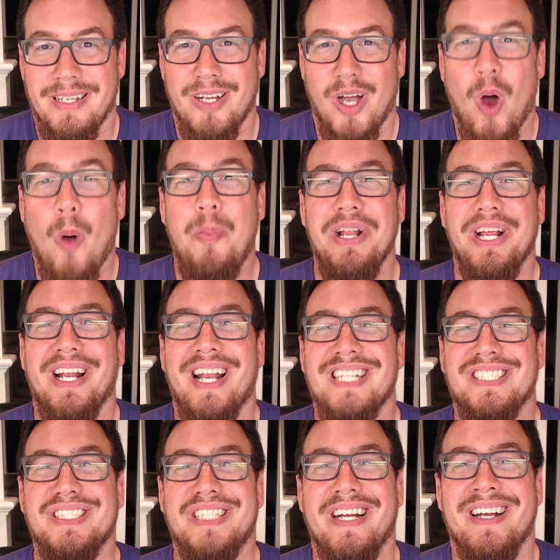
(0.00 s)
Opening a
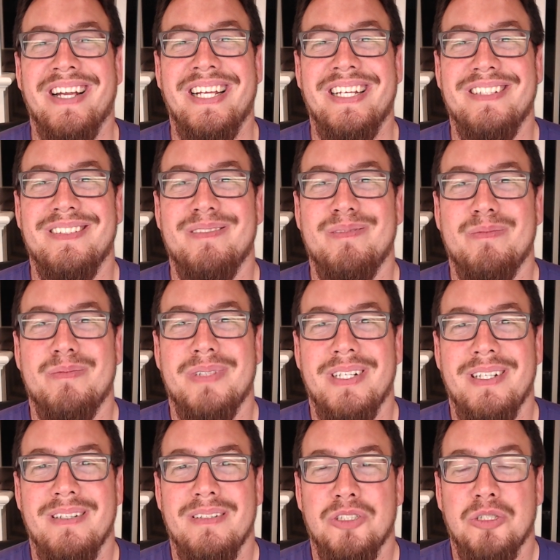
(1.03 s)
legendary
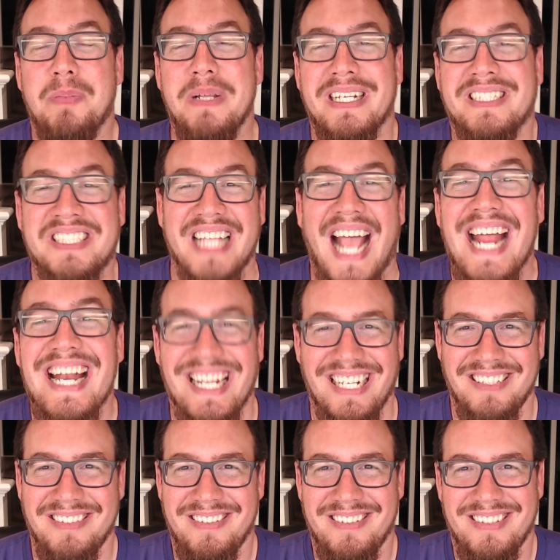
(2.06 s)
should be exciting.
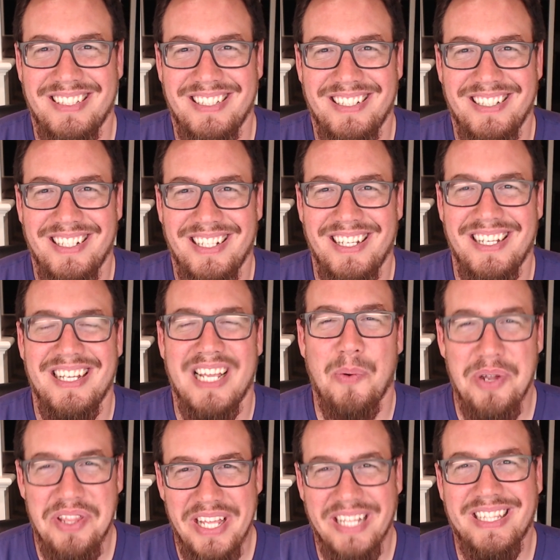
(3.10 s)
And
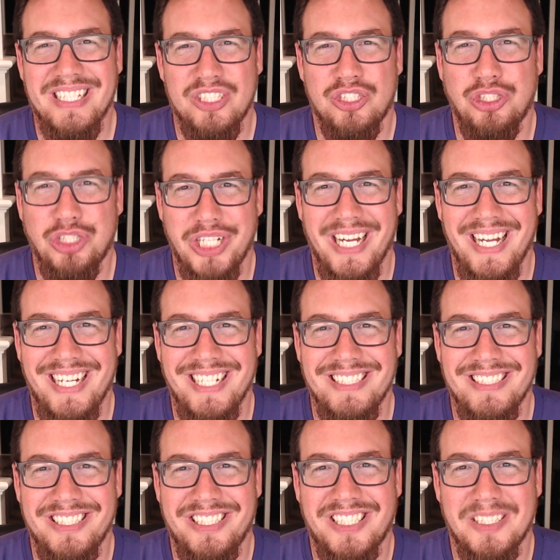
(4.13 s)
we think this
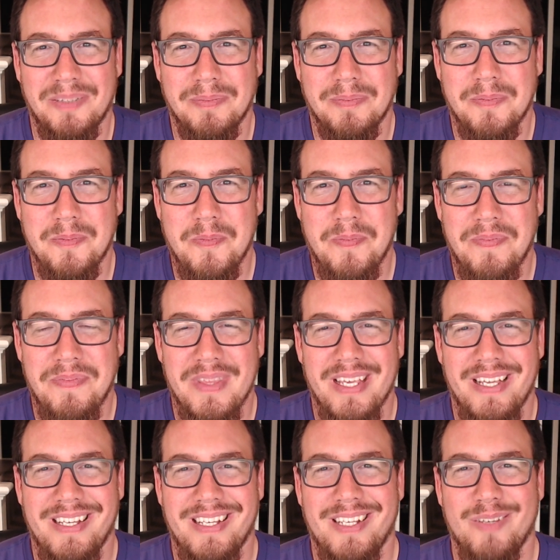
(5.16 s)
change
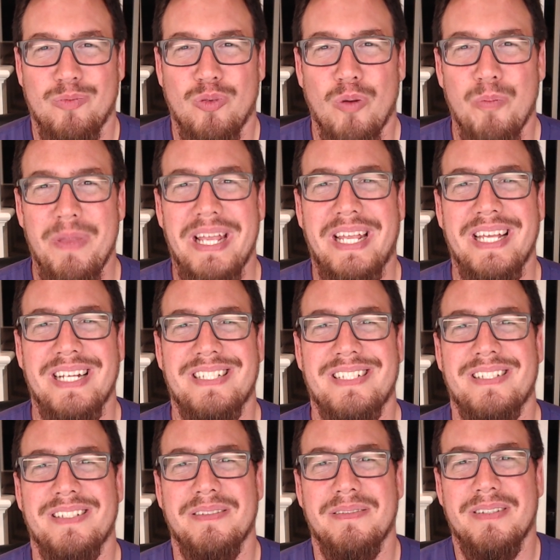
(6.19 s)
will make
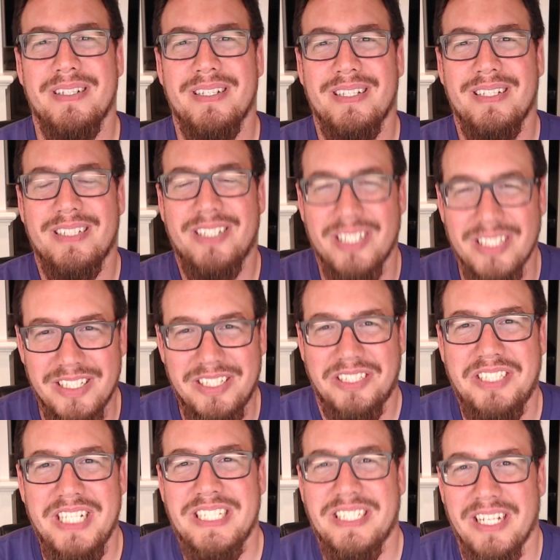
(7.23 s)
it
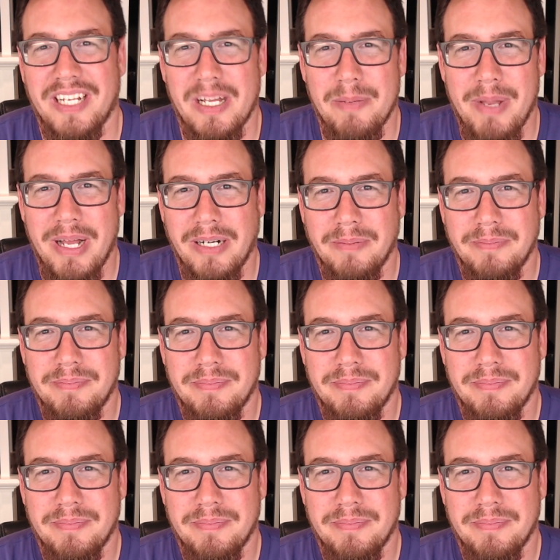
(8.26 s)
consistently better.